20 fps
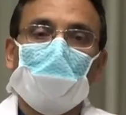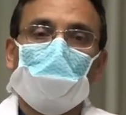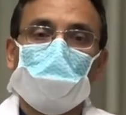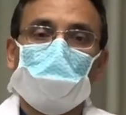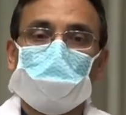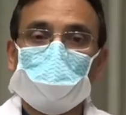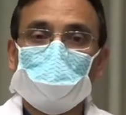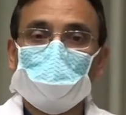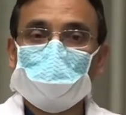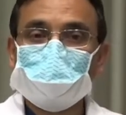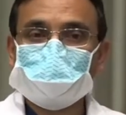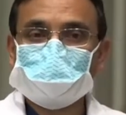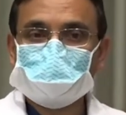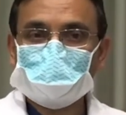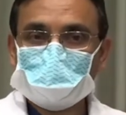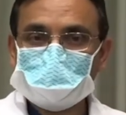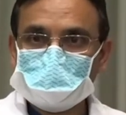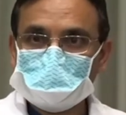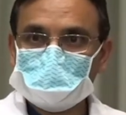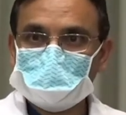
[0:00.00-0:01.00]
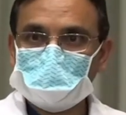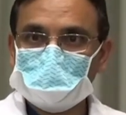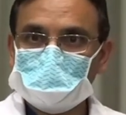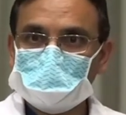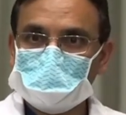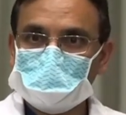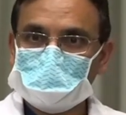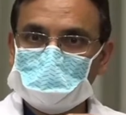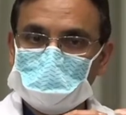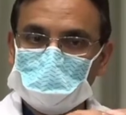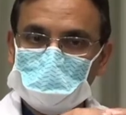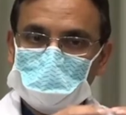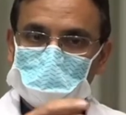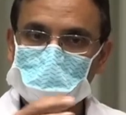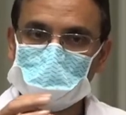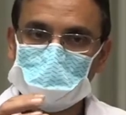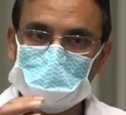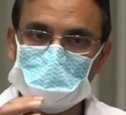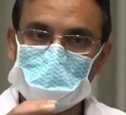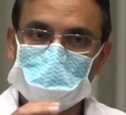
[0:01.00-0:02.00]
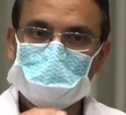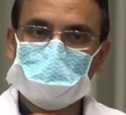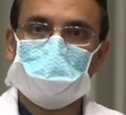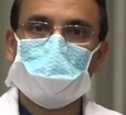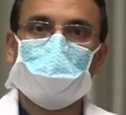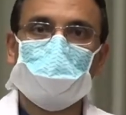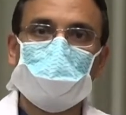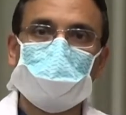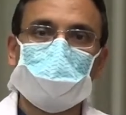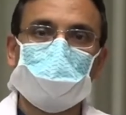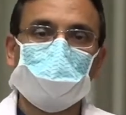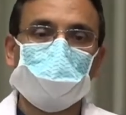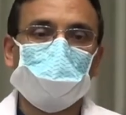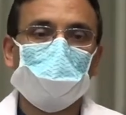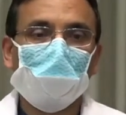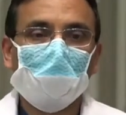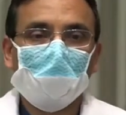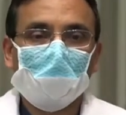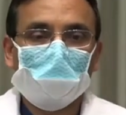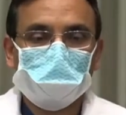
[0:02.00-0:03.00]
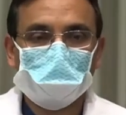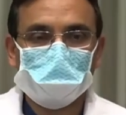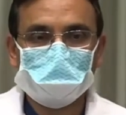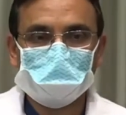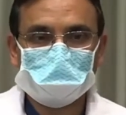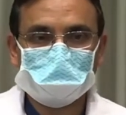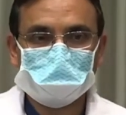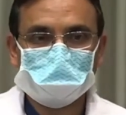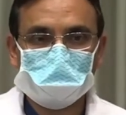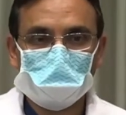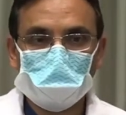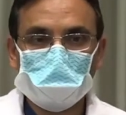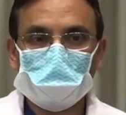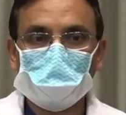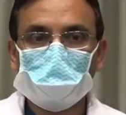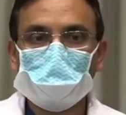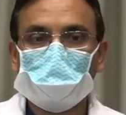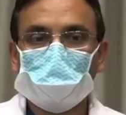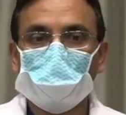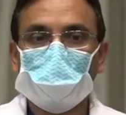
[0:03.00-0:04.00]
or place stents in, which are little tubes to keep the blood vessels open,